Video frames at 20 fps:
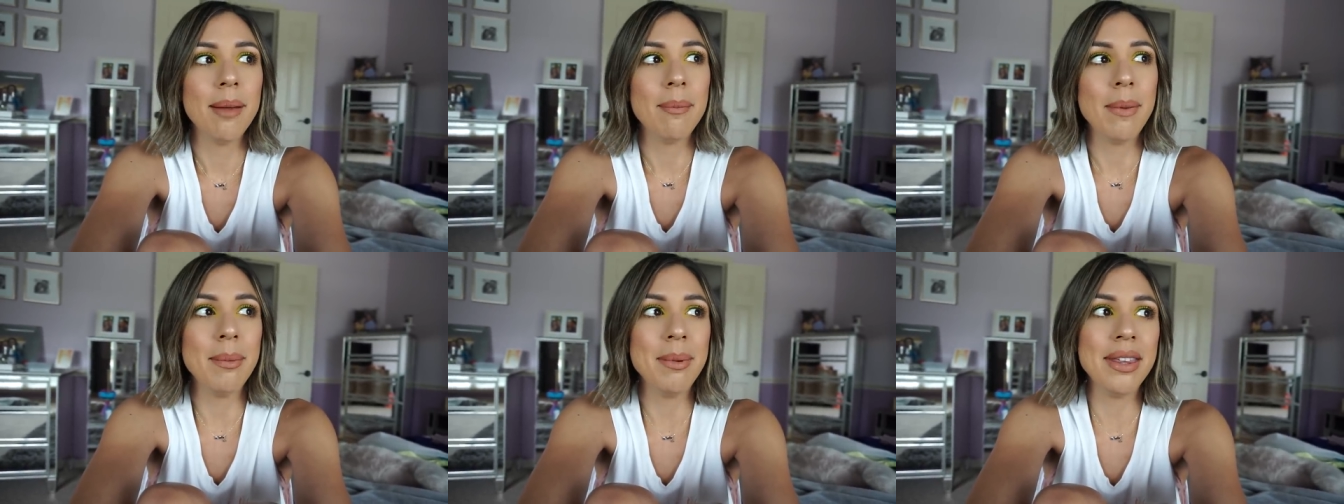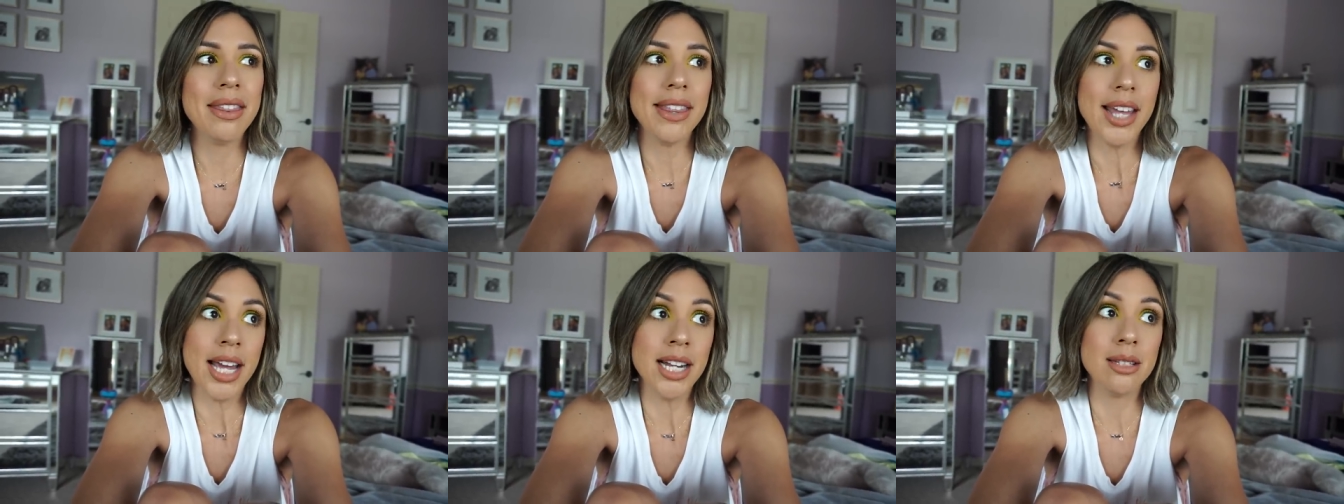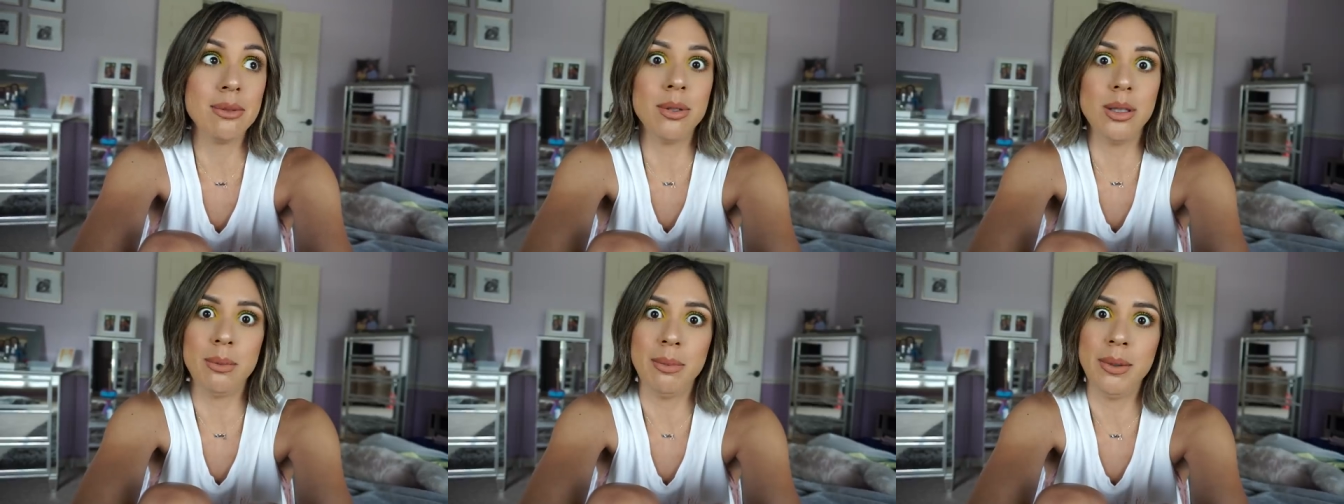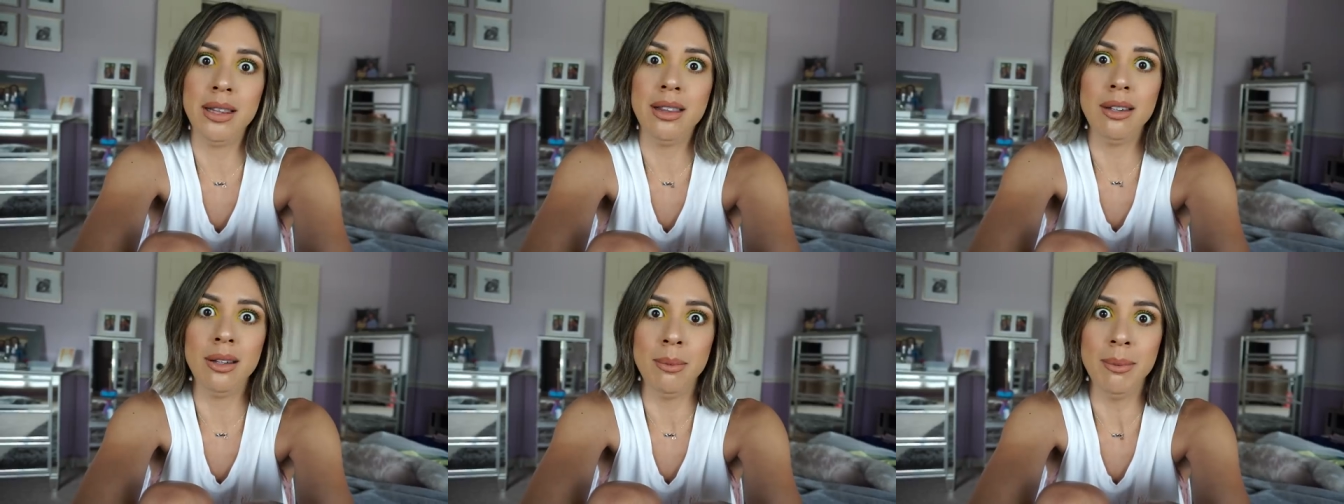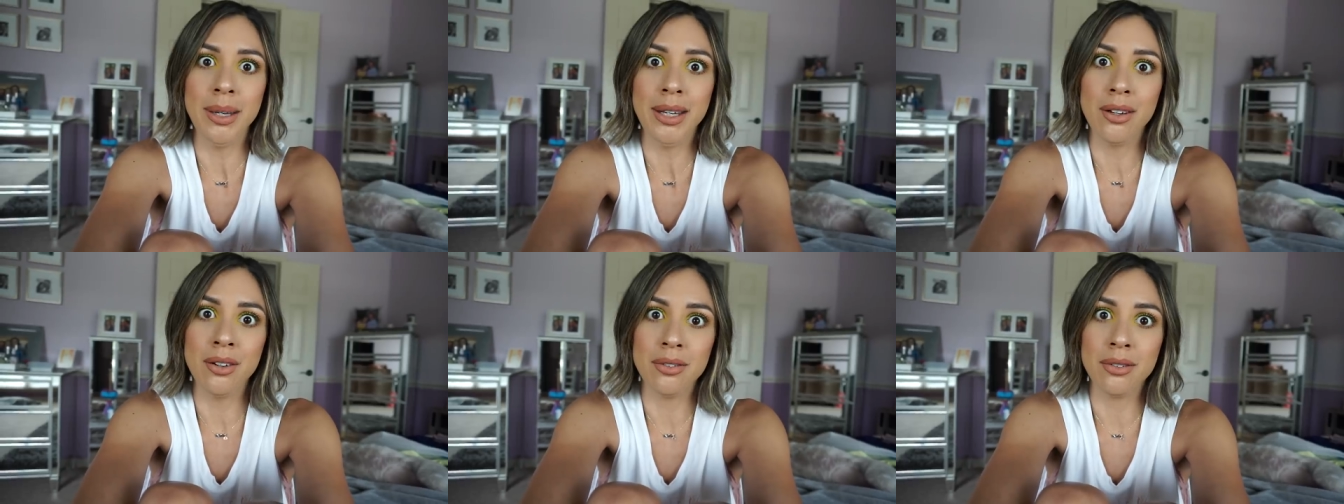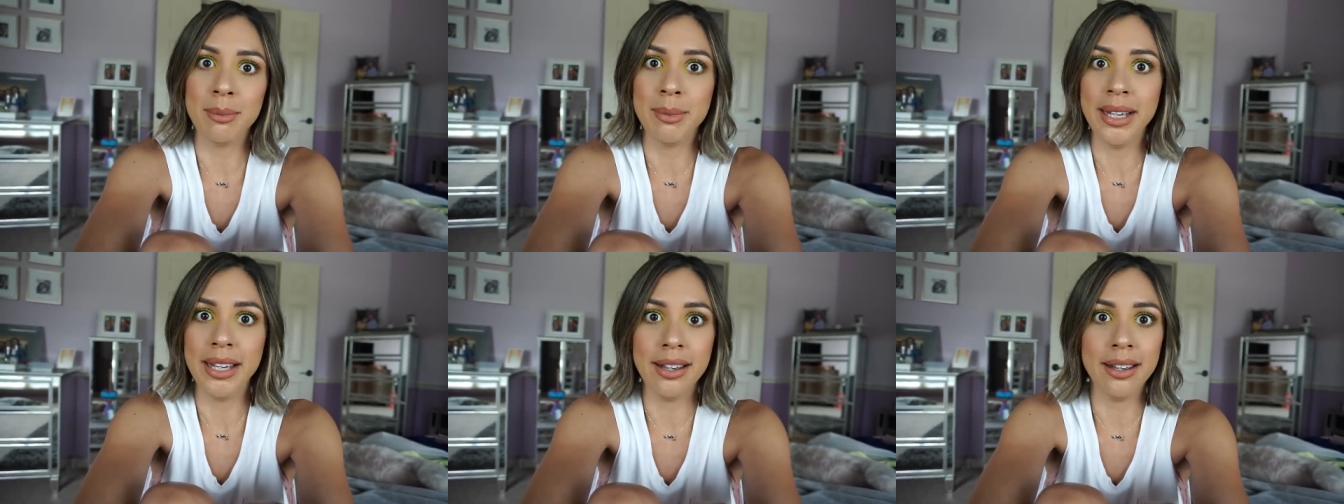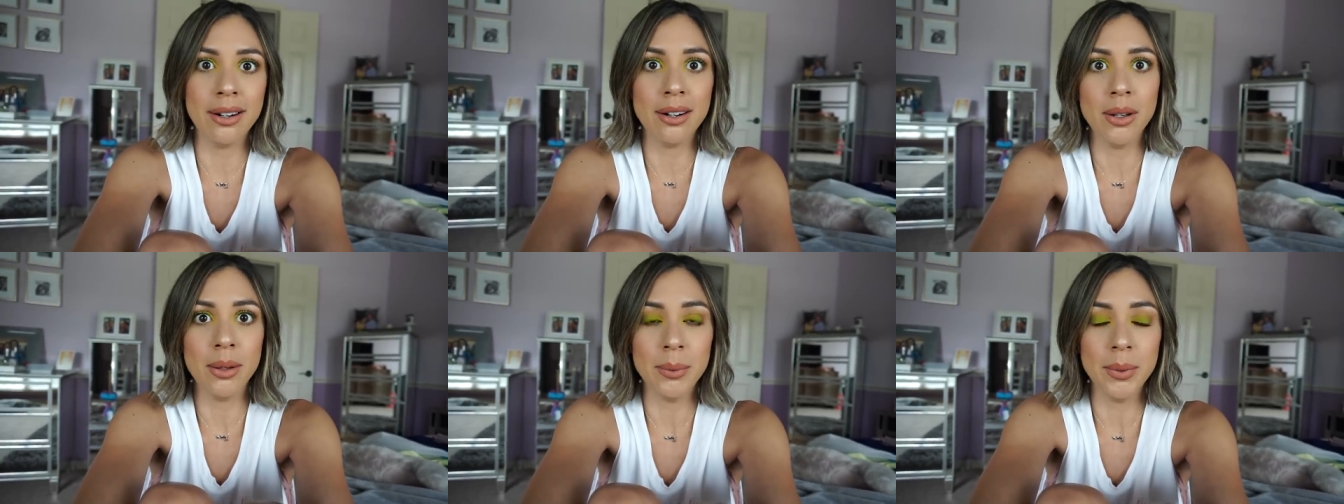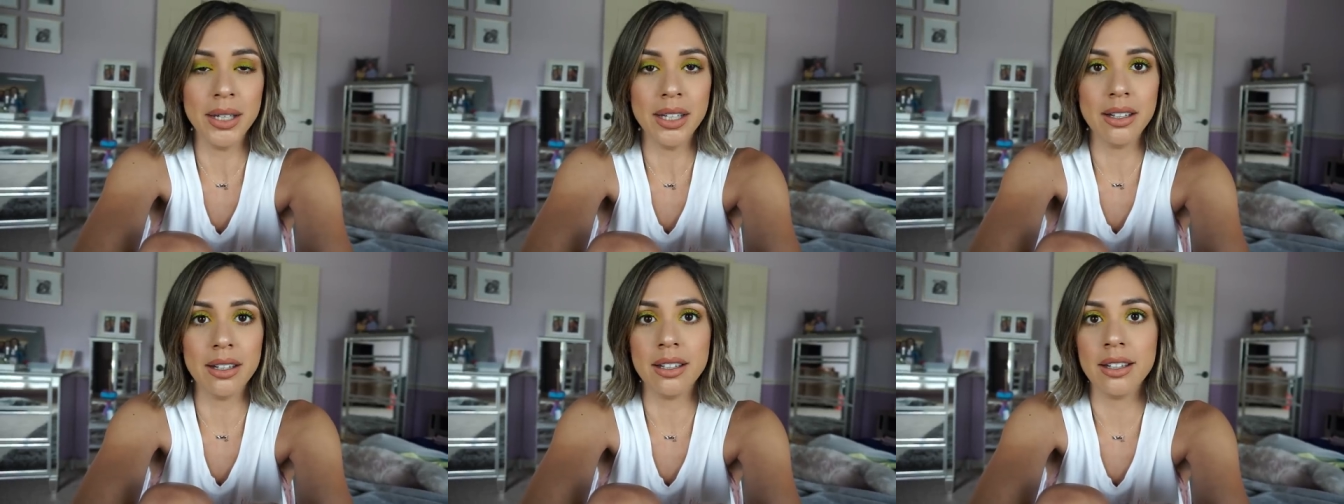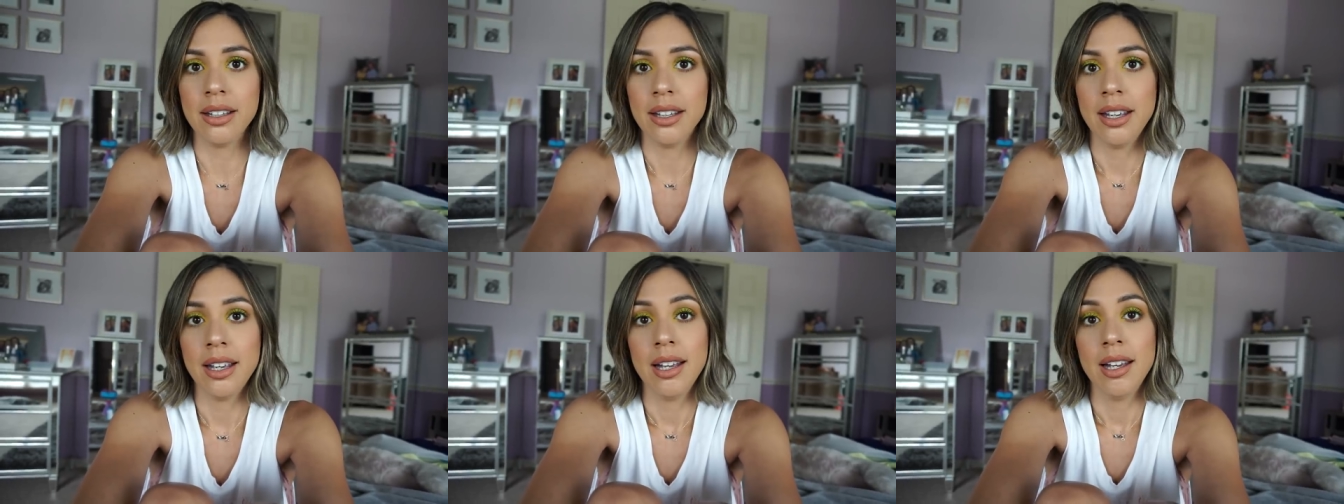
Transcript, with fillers: Maybe that's what's been looming over my head all week.